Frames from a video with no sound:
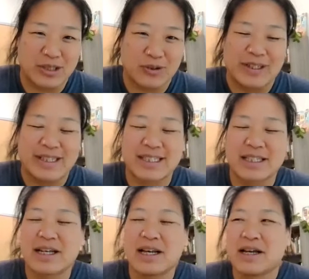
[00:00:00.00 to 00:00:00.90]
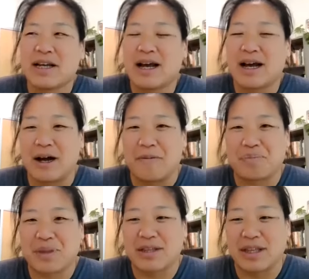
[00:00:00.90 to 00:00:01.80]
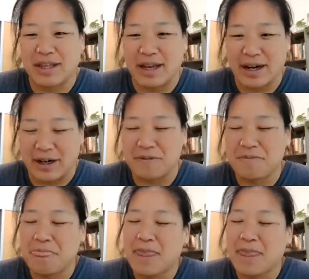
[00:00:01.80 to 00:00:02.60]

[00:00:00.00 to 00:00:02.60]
source than the air.